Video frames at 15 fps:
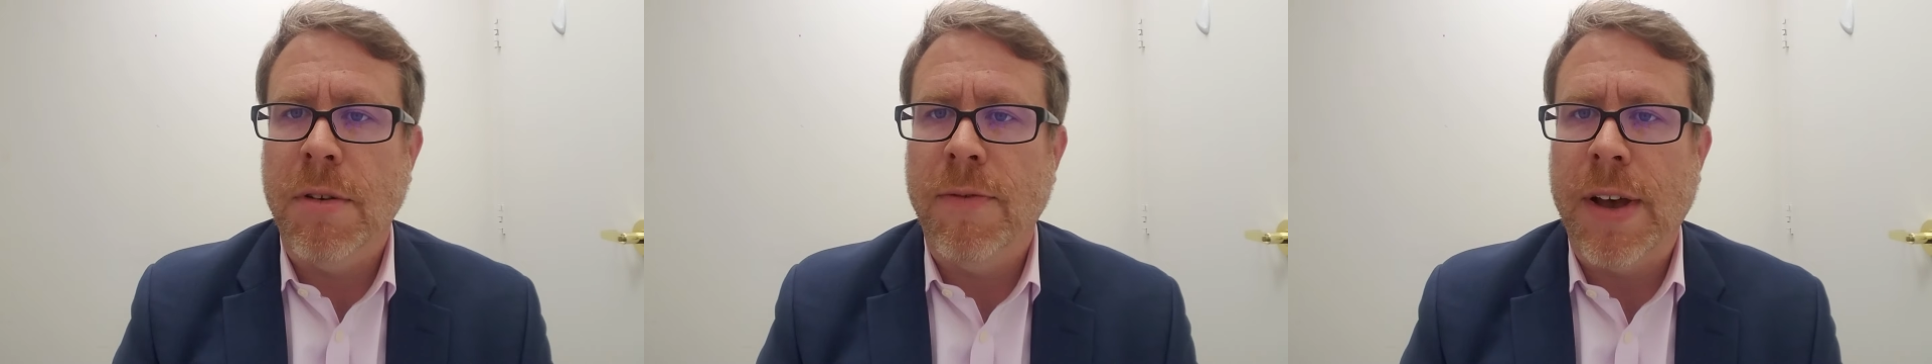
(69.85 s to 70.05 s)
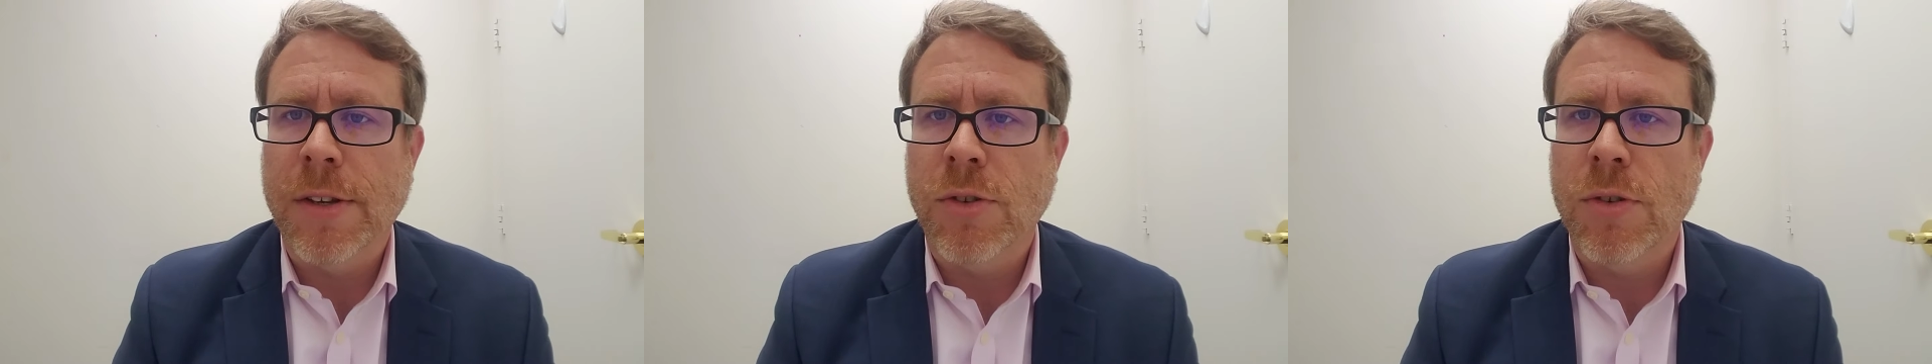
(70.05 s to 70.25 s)

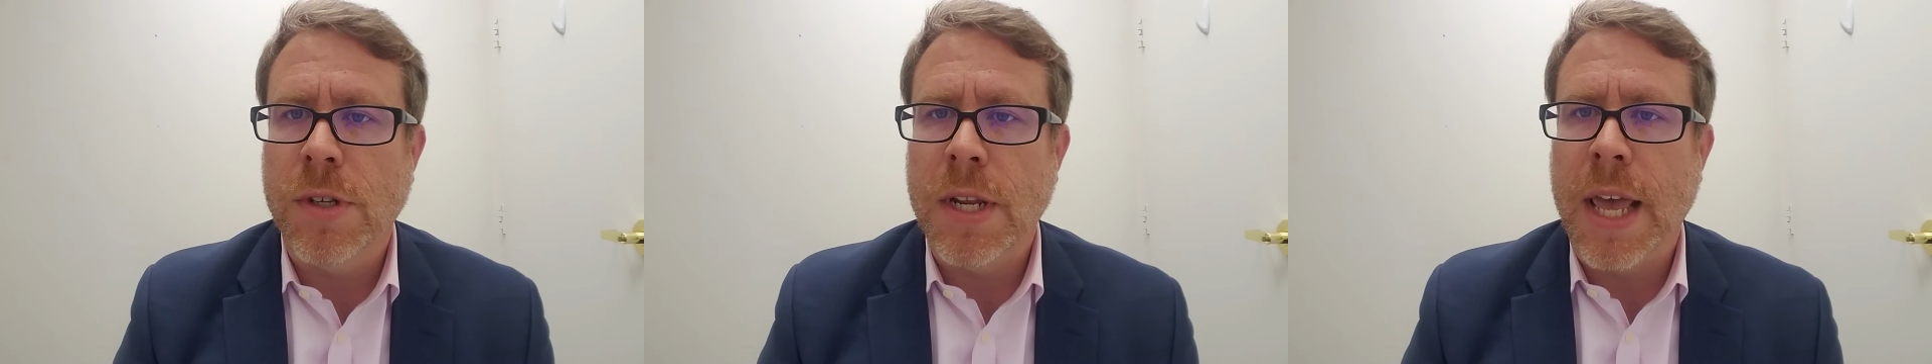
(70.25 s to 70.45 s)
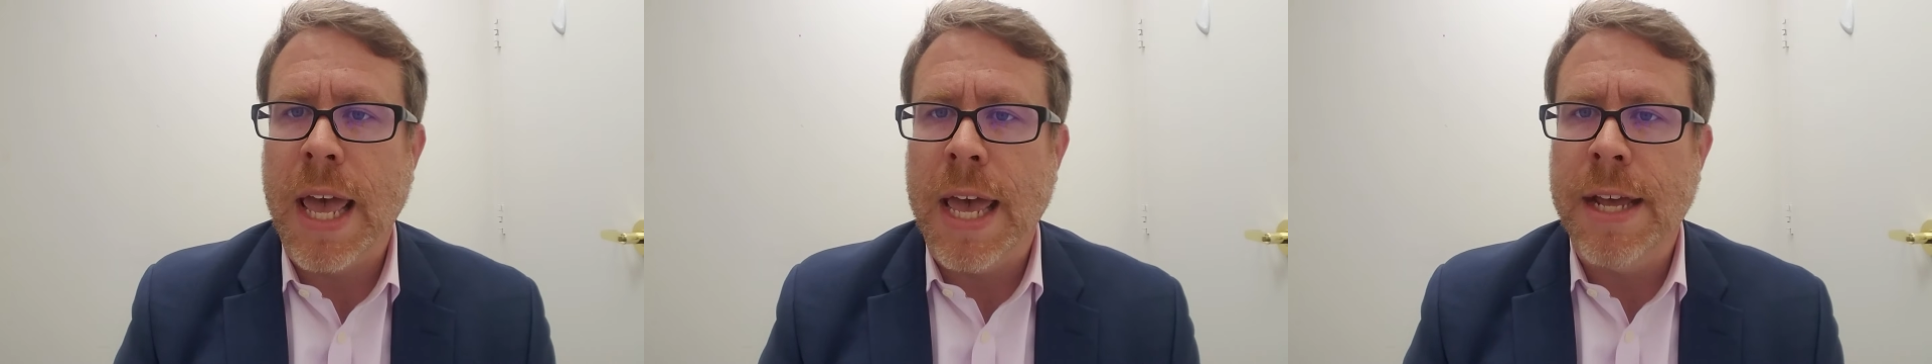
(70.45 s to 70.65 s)
investors
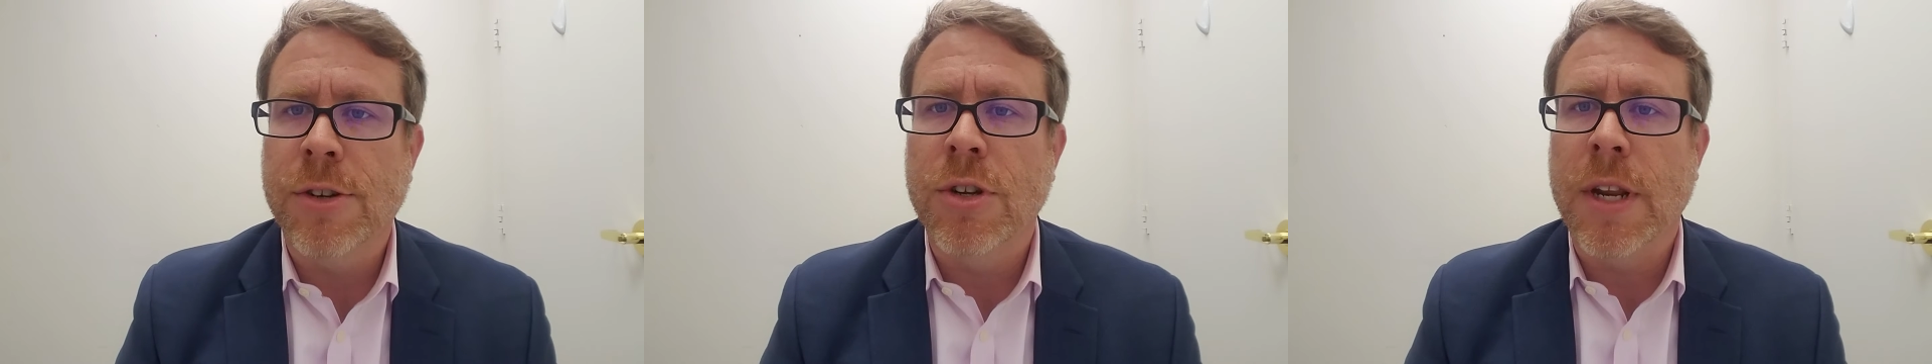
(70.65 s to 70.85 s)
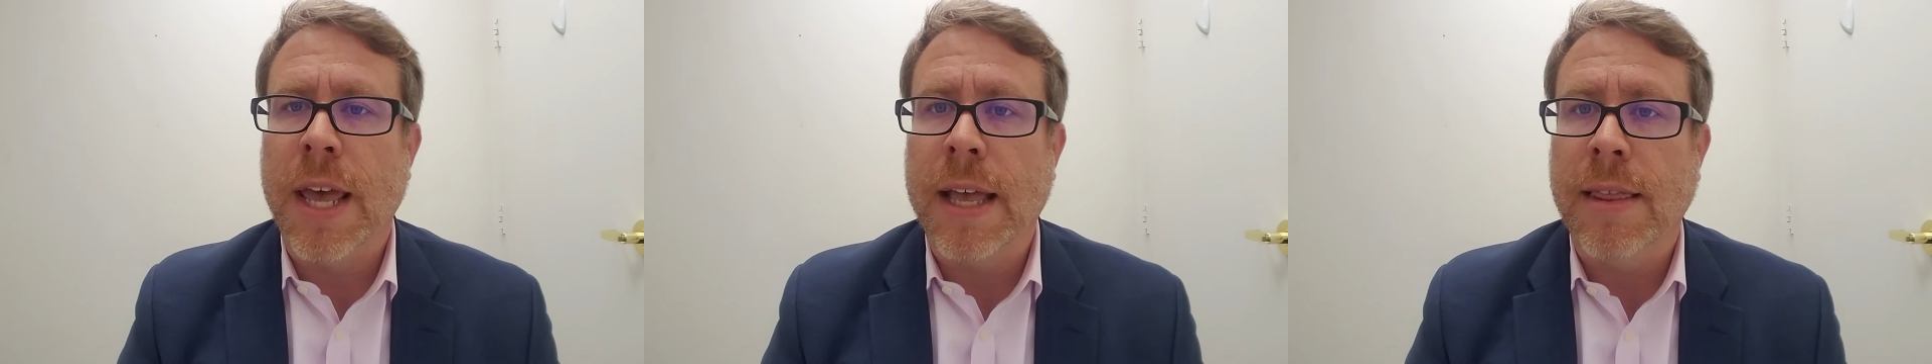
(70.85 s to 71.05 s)

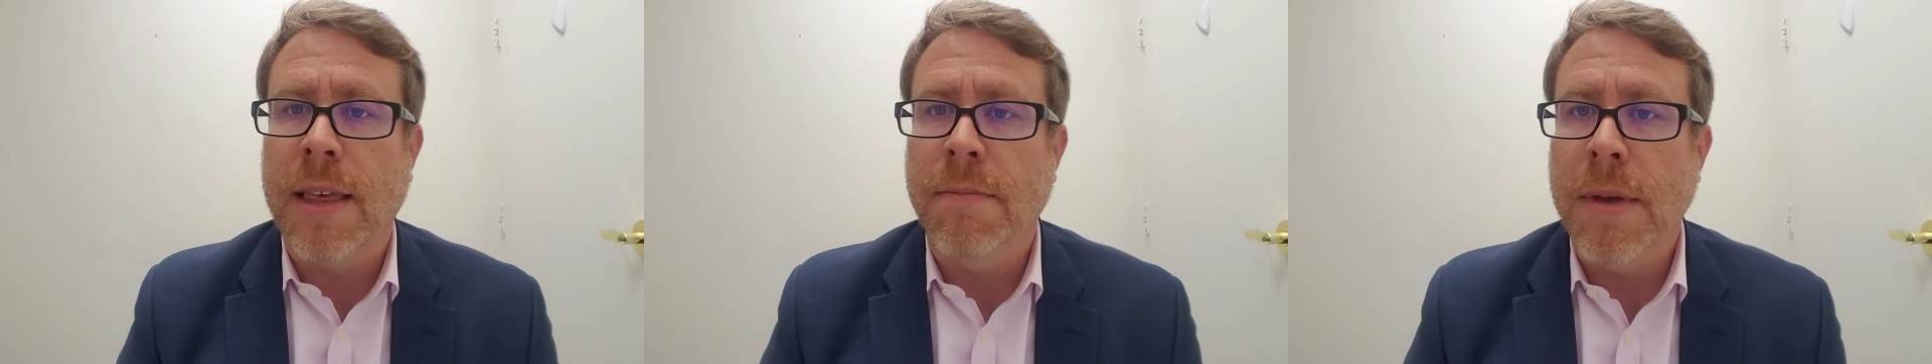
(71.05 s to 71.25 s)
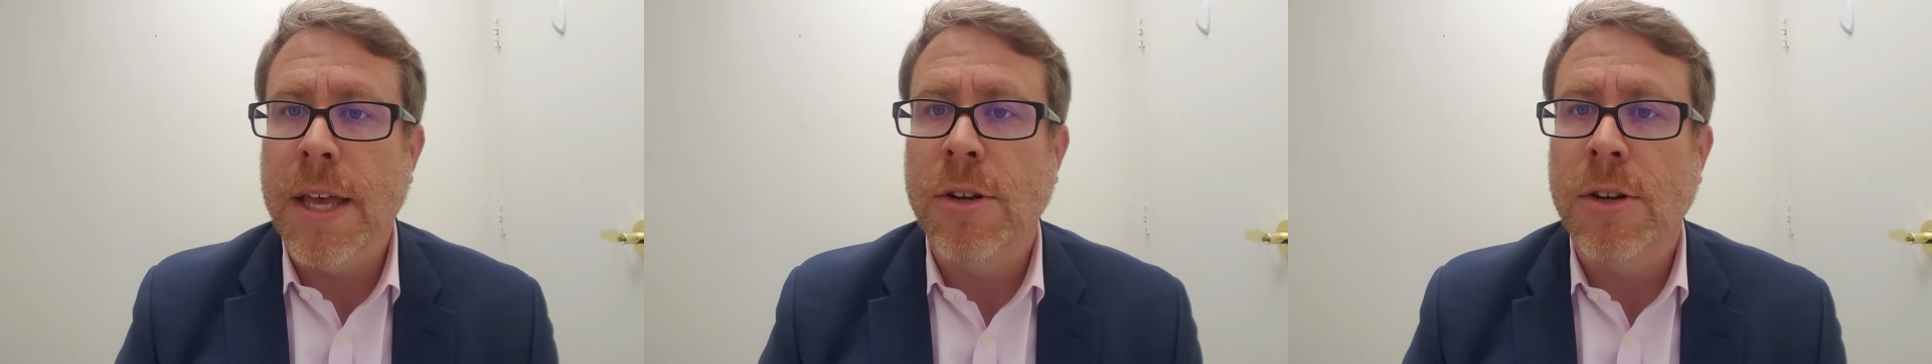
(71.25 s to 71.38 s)
engaged and get them